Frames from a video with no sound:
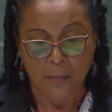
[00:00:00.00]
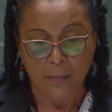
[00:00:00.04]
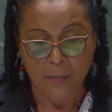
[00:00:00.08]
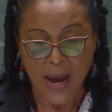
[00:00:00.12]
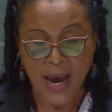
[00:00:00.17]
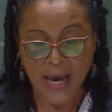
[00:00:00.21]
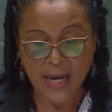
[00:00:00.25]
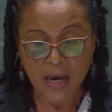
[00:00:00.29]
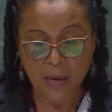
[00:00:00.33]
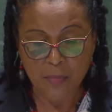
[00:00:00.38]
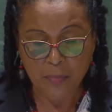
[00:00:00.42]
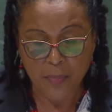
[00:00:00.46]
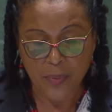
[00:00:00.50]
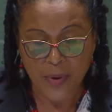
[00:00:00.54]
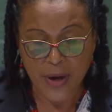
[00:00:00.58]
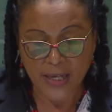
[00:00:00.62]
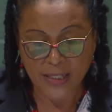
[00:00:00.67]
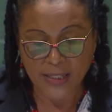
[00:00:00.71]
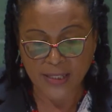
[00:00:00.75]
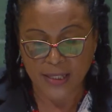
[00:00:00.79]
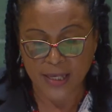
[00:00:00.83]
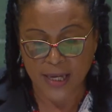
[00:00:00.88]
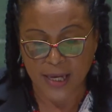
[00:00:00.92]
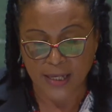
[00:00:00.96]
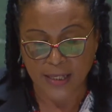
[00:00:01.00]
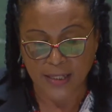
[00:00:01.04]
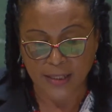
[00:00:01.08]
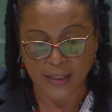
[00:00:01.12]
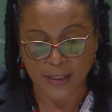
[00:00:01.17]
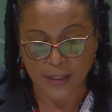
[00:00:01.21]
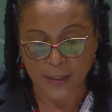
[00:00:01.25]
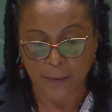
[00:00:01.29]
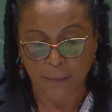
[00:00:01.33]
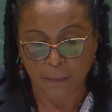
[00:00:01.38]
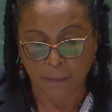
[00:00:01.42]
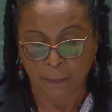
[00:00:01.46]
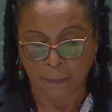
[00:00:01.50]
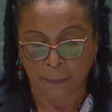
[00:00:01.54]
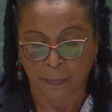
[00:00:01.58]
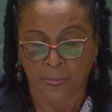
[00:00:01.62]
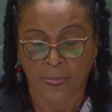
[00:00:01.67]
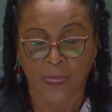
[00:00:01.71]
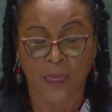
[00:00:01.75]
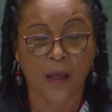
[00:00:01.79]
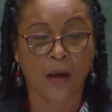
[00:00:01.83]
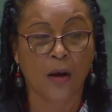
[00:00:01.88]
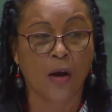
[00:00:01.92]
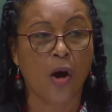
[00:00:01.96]
Madam President,
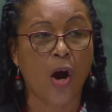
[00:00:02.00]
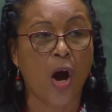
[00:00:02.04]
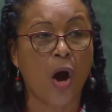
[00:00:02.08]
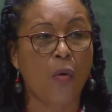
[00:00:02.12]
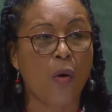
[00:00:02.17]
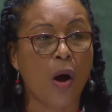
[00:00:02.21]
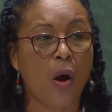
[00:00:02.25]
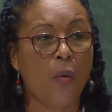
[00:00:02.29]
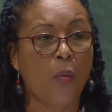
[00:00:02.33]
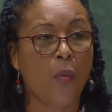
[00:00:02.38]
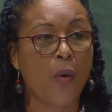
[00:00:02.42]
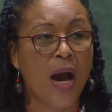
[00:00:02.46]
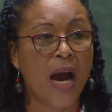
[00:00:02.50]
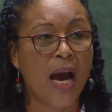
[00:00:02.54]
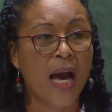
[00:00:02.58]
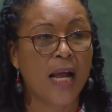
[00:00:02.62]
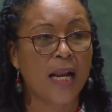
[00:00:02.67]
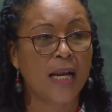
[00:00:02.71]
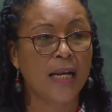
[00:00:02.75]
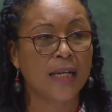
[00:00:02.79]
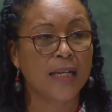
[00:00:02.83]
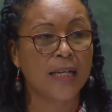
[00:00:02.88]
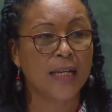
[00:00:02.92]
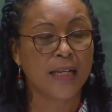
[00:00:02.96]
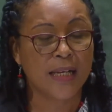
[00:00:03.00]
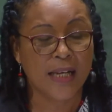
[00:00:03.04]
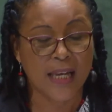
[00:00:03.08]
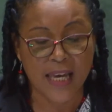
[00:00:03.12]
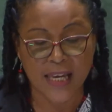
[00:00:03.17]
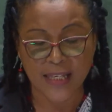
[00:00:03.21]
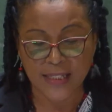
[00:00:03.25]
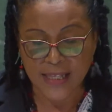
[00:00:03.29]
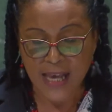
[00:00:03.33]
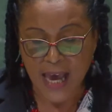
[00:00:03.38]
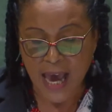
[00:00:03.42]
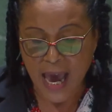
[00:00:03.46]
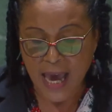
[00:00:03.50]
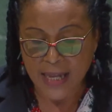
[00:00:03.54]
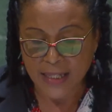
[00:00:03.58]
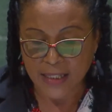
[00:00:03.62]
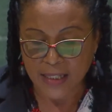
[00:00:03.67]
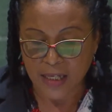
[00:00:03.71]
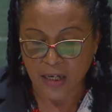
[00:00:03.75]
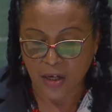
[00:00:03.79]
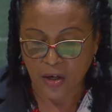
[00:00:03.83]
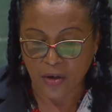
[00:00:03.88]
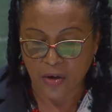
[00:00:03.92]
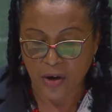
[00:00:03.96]
our world is
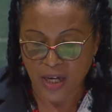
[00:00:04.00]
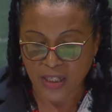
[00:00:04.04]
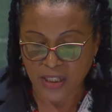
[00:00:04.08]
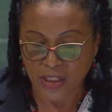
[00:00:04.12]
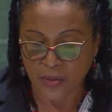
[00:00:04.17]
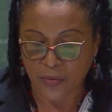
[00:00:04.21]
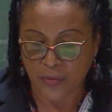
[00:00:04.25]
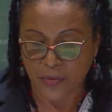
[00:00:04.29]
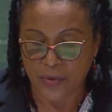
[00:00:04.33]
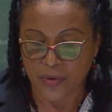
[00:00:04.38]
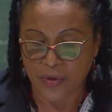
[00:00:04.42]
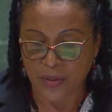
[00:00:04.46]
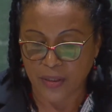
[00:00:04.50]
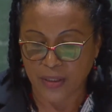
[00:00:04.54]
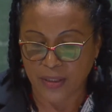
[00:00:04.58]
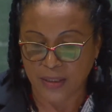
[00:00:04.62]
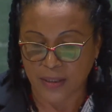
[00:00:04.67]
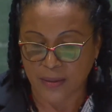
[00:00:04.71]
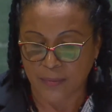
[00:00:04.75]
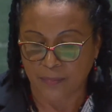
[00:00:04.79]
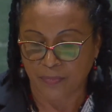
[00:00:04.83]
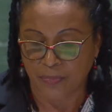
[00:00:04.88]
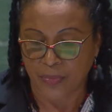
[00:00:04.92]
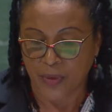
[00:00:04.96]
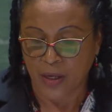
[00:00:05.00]
at the crossroads.